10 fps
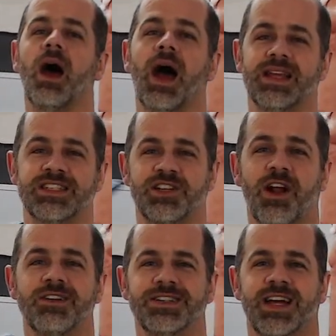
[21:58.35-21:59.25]
I
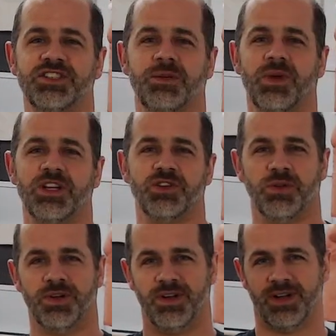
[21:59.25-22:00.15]
start touching my
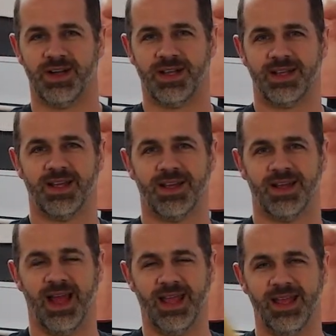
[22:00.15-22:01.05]
shoulder.
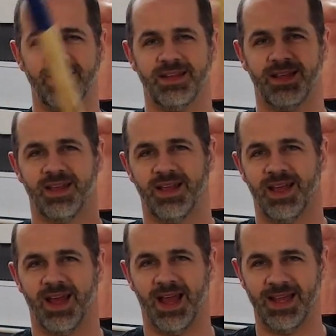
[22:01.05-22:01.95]
I hit,
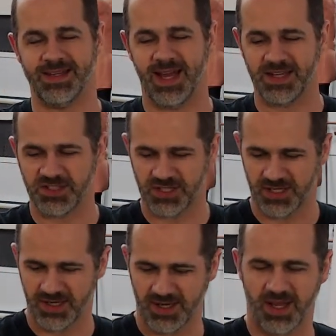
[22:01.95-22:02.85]
I touch,
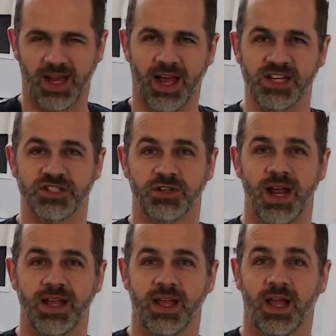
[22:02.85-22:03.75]
I
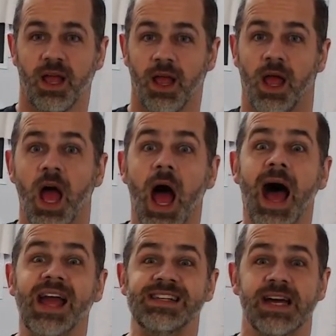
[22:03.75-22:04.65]
strike,
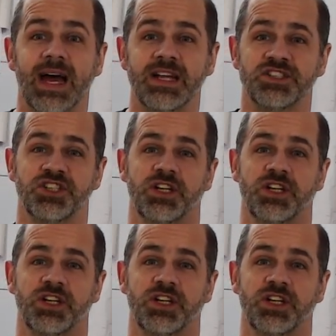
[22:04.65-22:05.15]
I touch,